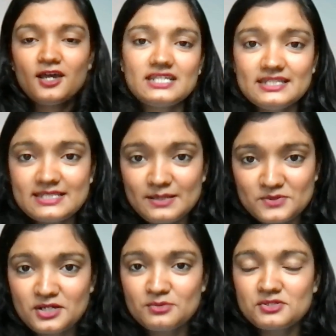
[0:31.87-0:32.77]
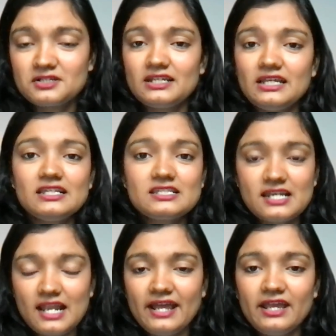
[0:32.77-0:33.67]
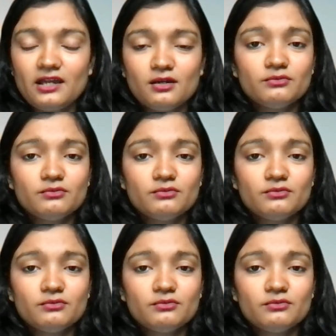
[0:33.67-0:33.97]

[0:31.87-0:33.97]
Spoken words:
Each subscription, each like,